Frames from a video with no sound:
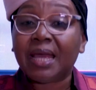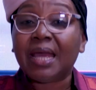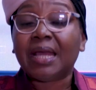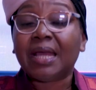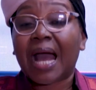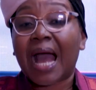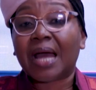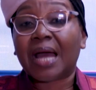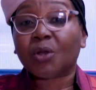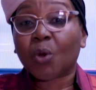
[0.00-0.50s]

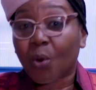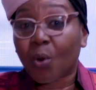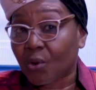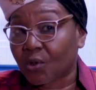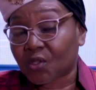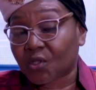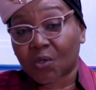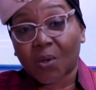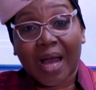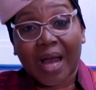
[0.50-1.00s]
and
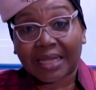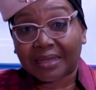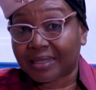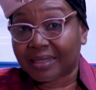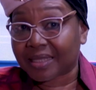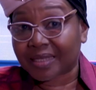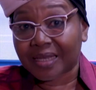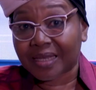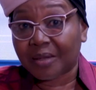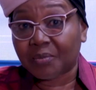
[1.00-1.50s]
also at the
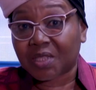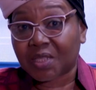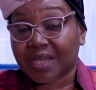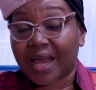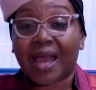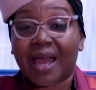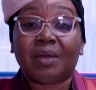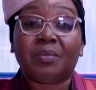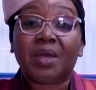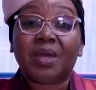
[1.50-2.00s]
same
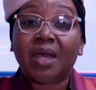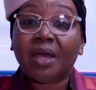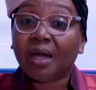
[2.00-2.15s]
time